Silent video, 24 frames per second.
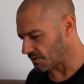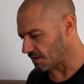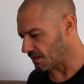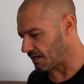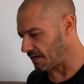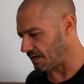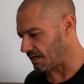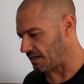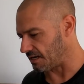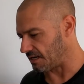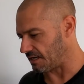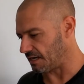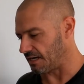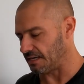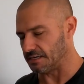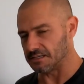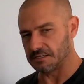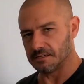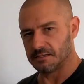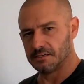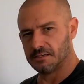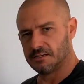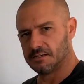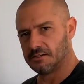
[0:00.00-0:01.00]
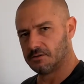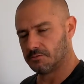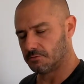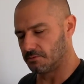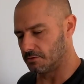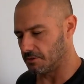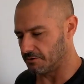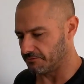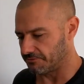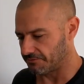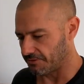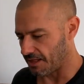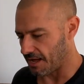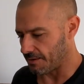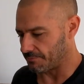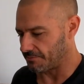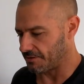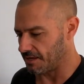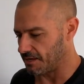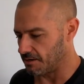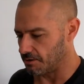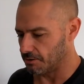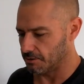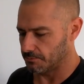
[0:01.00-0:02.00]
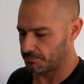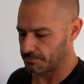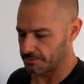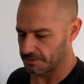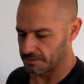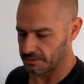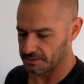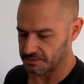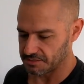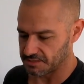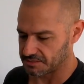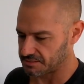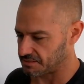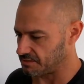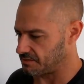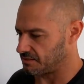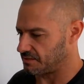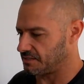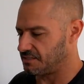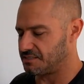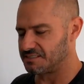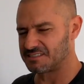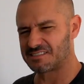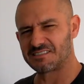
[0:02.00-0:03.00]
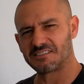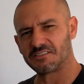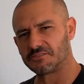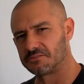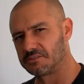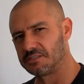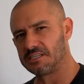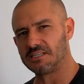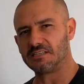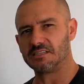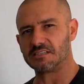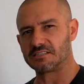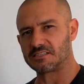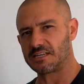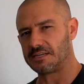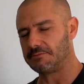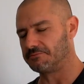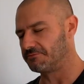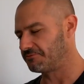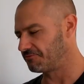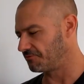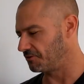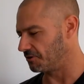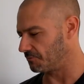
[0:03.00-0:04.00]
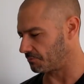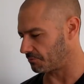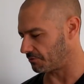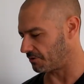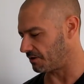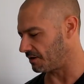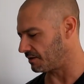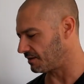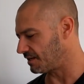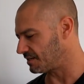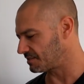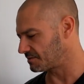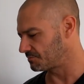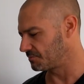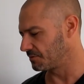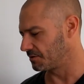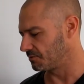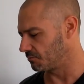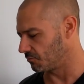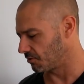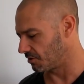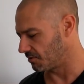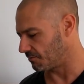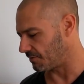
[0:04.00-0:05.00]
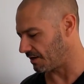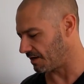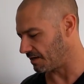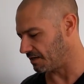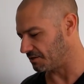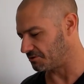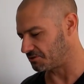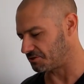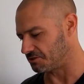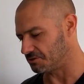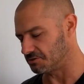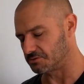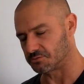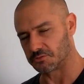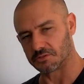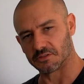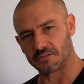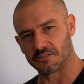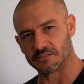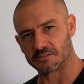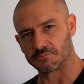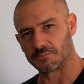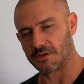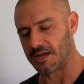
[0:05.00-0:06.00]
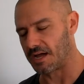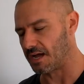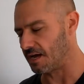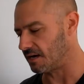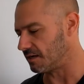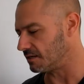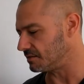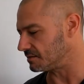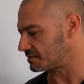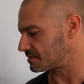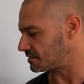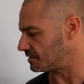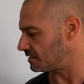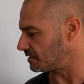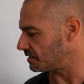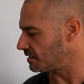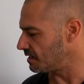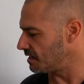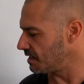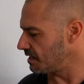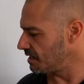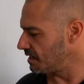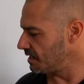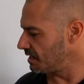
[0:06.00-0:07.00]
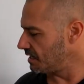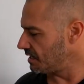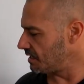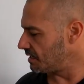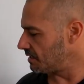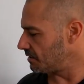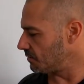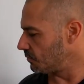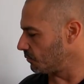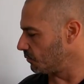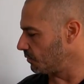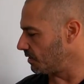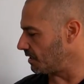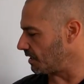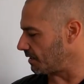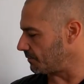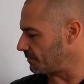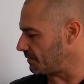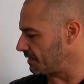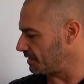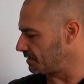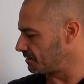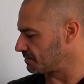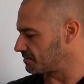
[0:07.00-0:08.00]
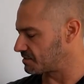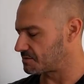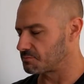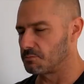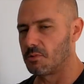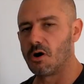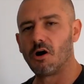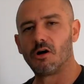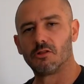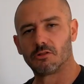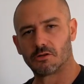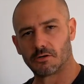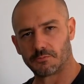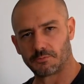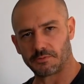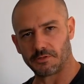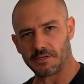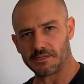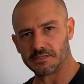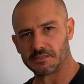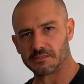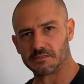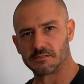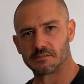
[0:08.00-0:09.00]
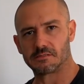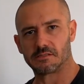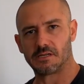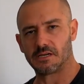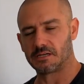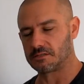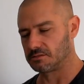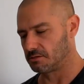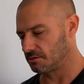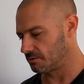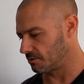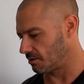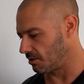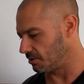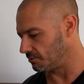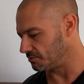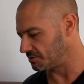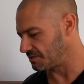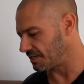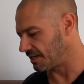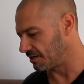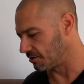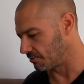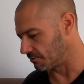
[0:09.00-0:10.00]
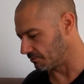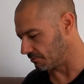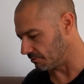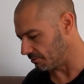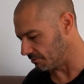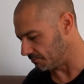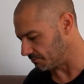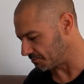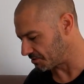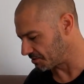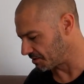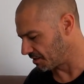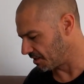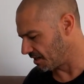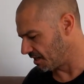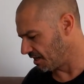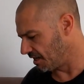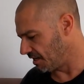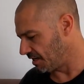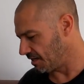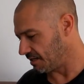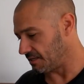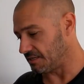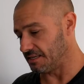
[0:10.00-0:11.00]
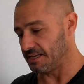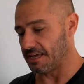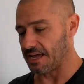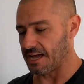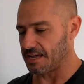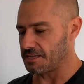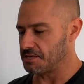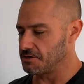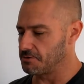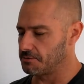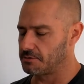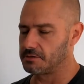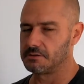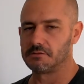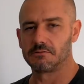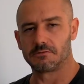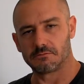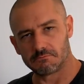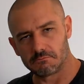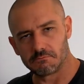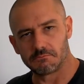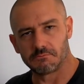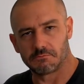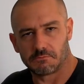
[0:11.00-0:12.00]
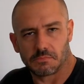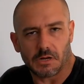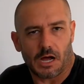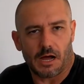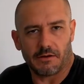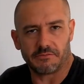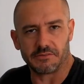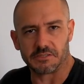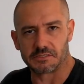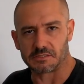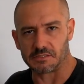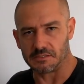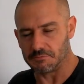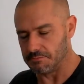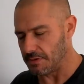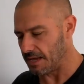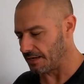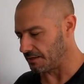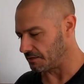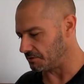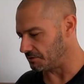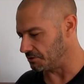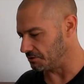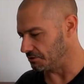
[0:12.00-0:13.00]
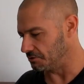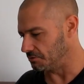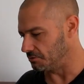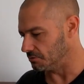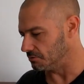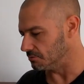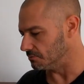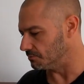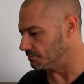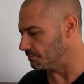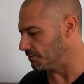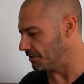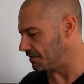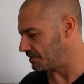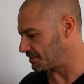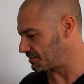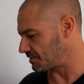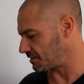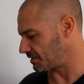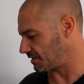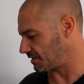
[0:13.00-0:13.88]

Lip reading: And when you flap that open, you just don't need the same footprint. That's been one of my issues with this bag, is that when I'm in smaller places, like little hotel rooms, yeah, you can obviously make do, but